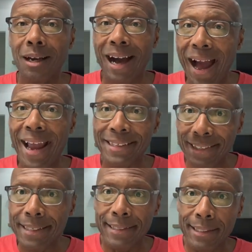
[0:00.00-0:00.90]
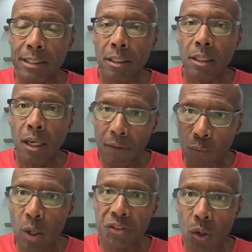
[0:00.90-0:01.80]
idea of
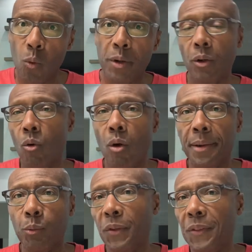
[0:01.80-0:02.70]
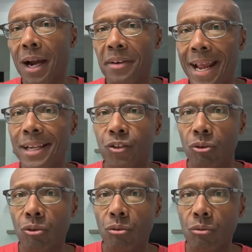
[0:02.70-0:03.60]
what's going on with our
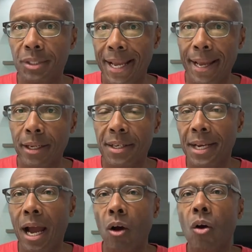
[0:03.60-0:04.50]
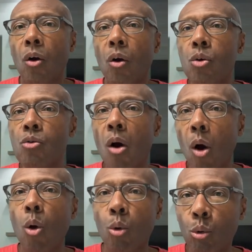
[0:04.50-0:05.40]
national debt. Now, who
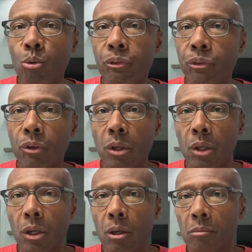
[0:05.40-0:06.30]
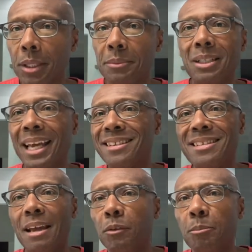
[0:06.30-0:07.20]
holds like
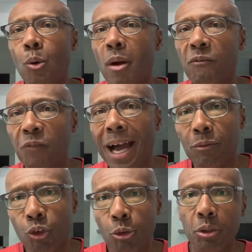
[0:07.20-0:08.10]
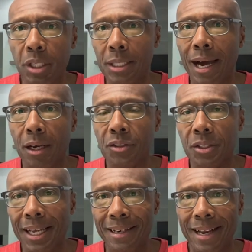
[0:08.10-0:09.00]
$7.5 trillion of
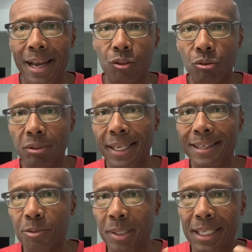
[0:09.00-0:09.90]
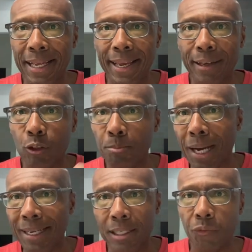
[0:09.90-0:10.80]
that national debt is being held
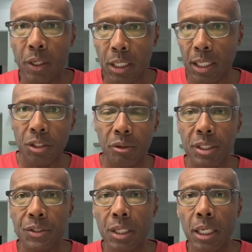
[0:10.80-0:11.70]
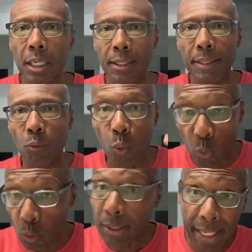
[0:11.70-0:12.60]
by different countries,
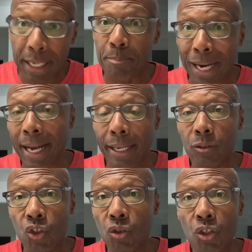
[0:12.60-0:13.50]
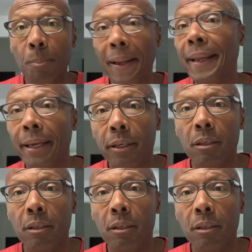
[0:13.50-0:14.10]
led by Japan.